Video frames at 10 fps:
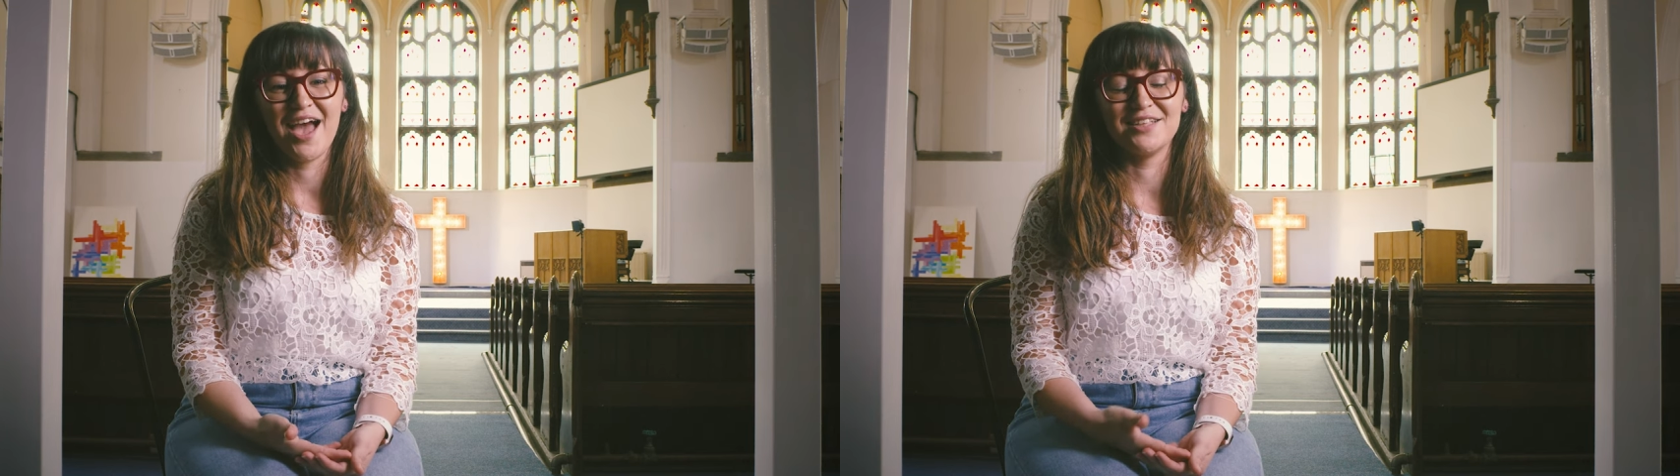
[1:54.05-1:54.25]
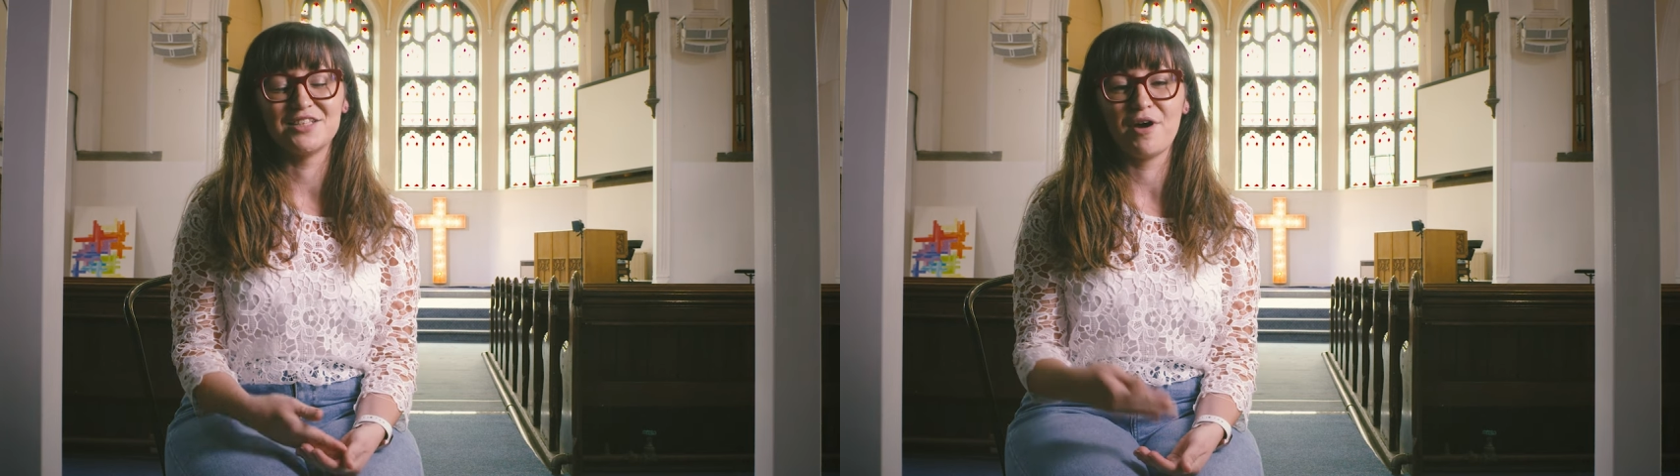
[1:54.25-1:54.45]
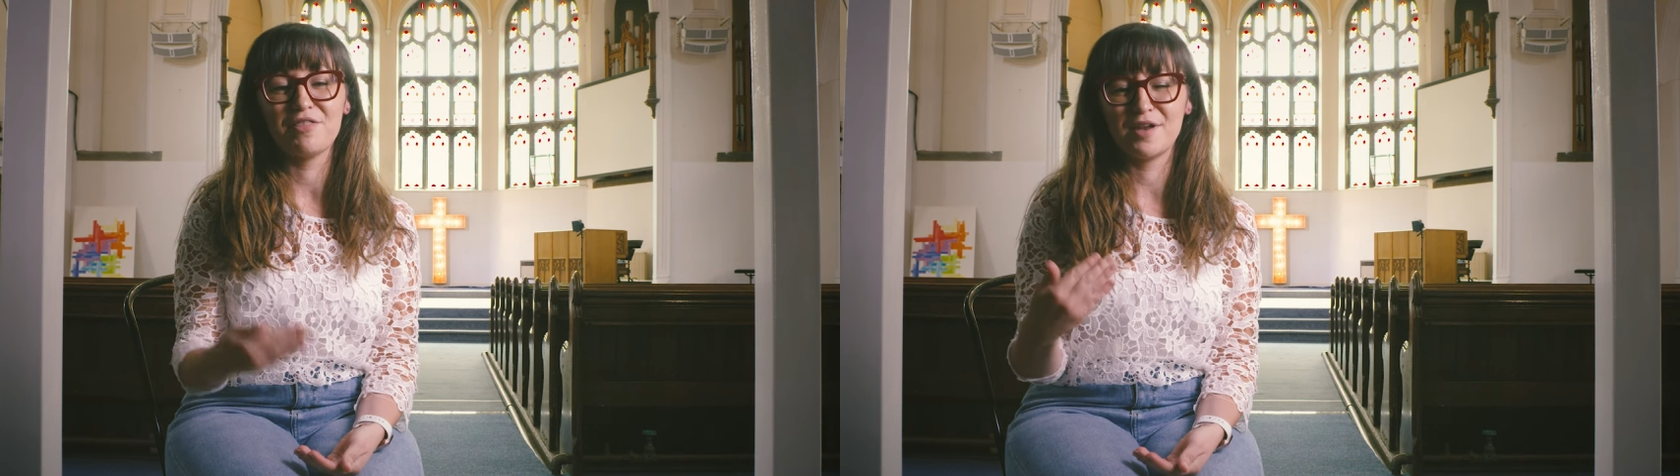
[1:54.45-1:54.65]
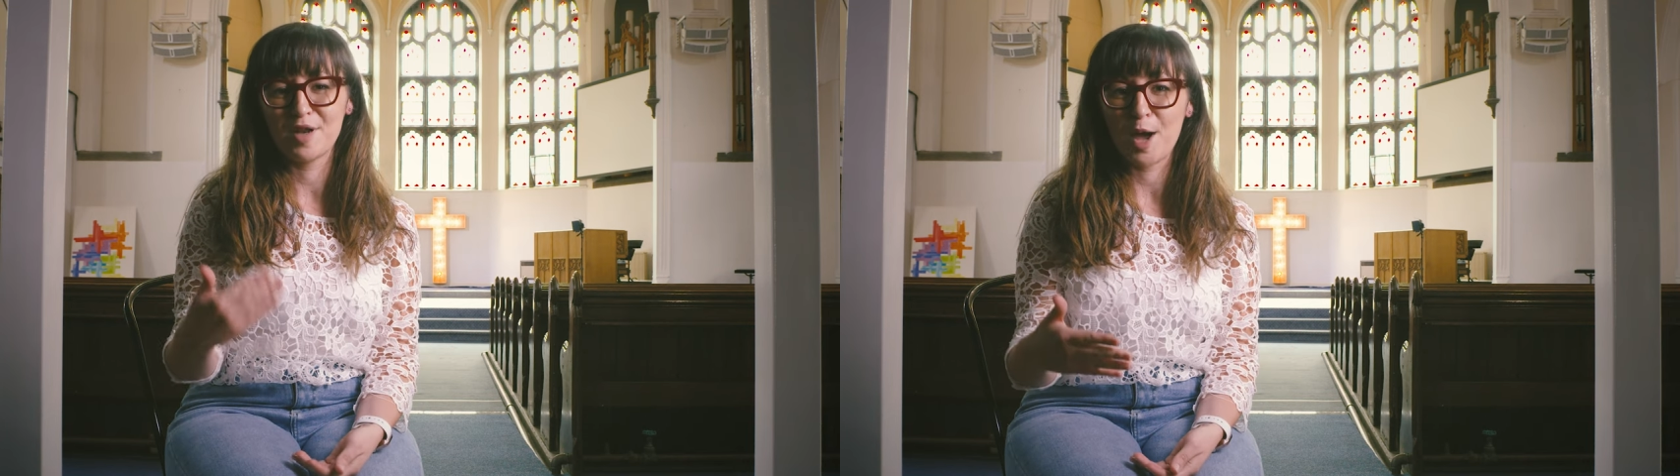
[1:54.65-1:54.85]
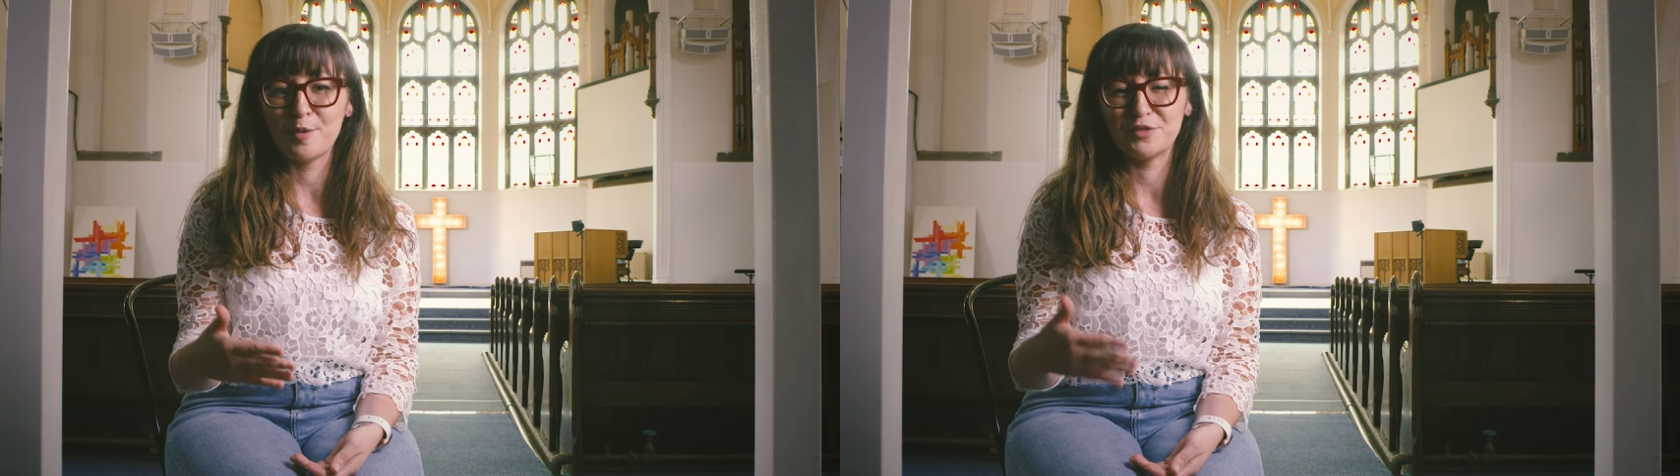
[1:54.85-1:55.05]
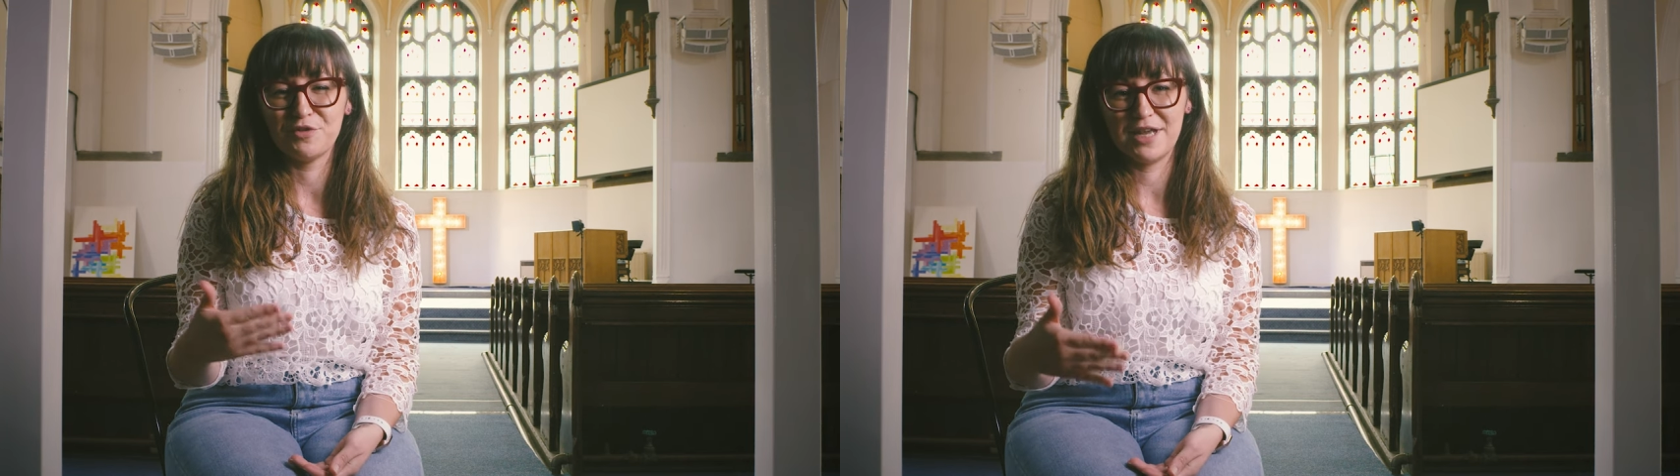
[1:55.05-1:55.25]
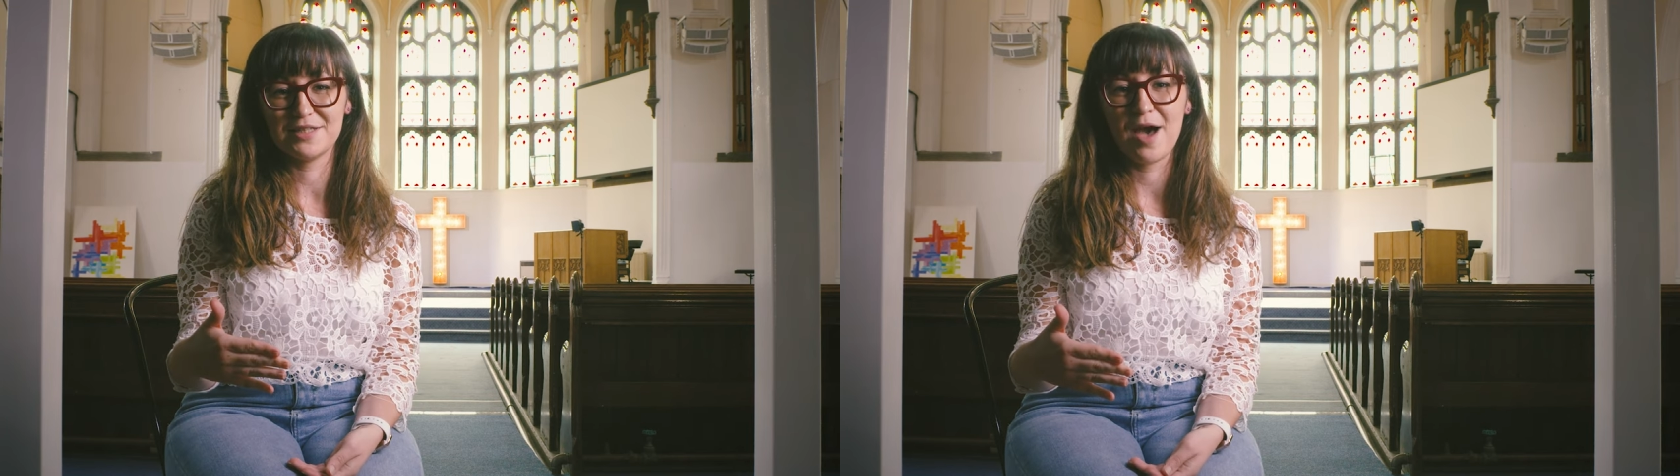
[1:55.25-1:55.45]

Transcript: And so I think now is really a